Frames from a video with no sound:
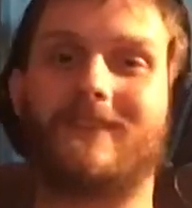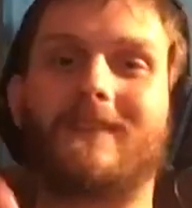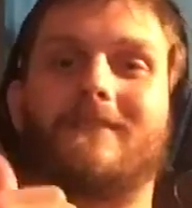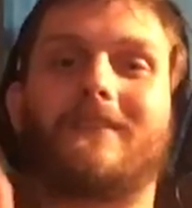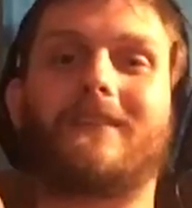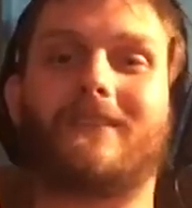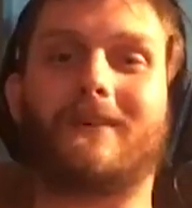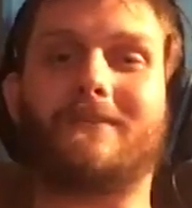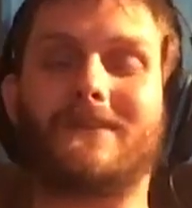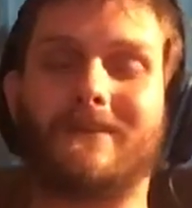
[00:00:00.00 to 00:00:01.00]
give us a
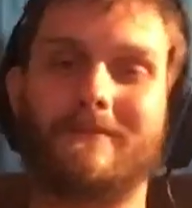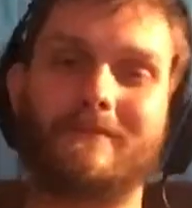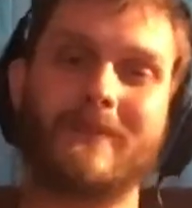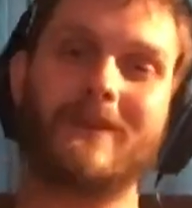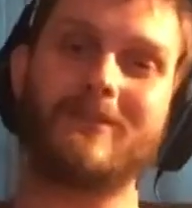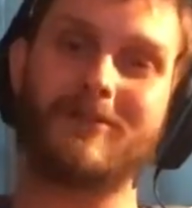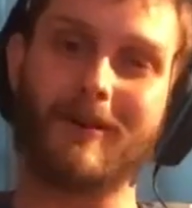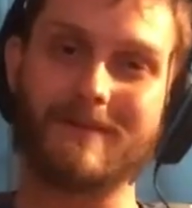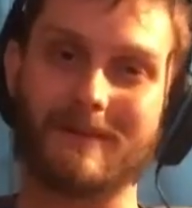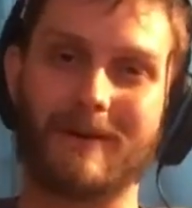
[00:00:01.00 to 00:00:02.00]
thumbs up. Drop
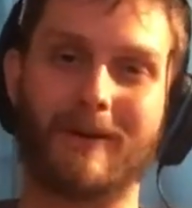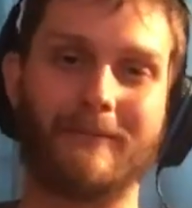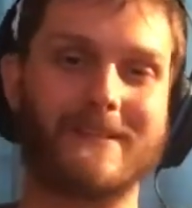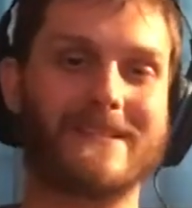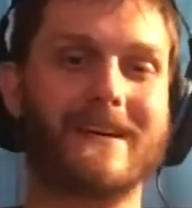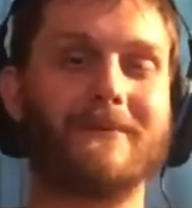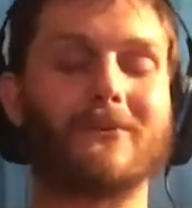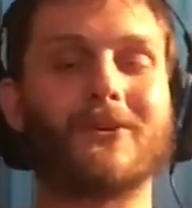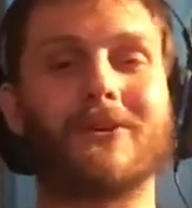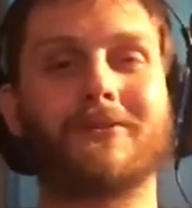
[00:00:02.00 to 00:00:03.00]
some comments down
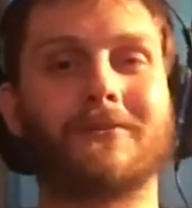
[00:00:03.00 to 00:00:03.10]
below.